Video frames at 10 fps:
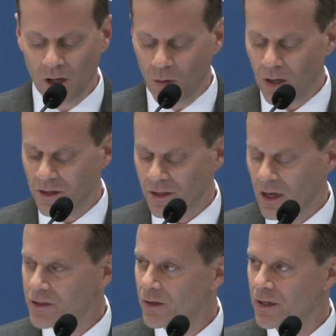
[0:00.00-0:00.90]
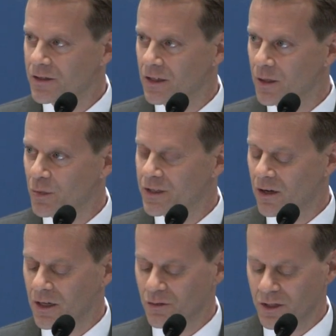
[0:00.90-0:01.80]
Well, as Austrians and
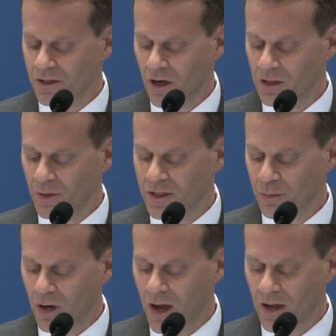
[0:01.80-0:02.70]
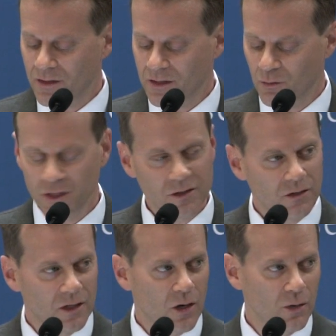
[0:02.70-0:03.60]
libertarians, we should hardly be surprised, and we
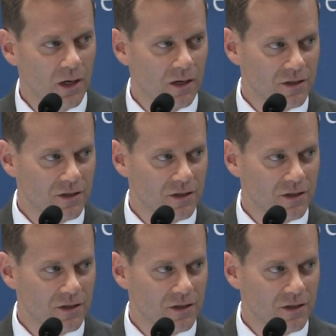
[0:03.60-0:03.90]
certainly don't need a